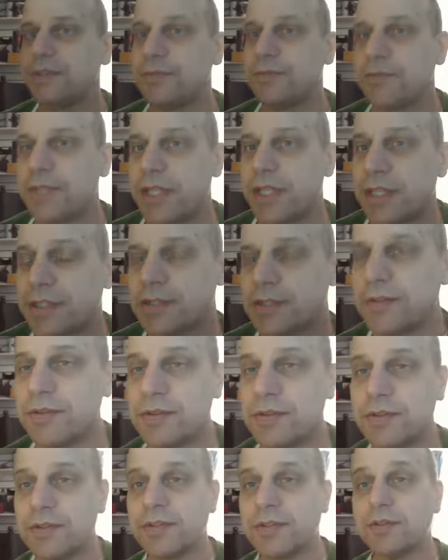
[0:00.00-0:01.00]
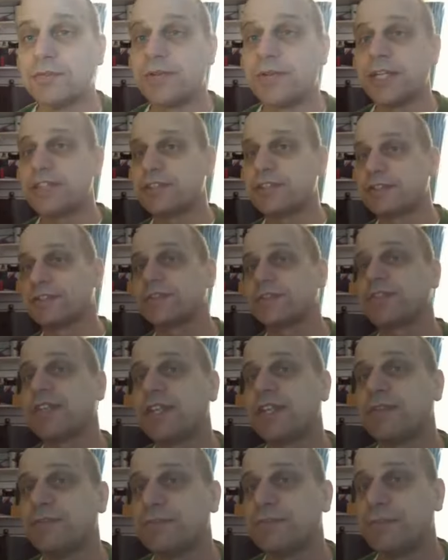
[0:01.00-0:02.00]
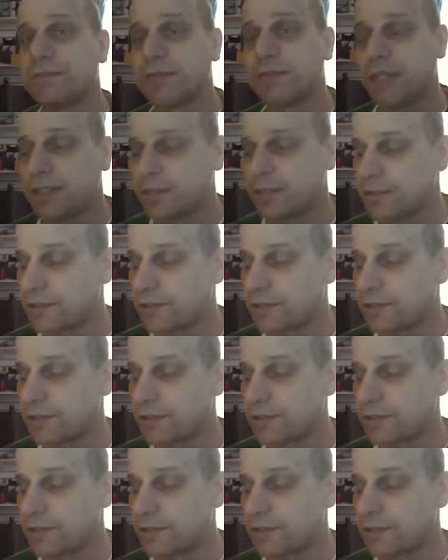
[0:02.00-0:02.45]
the rates are the same, right?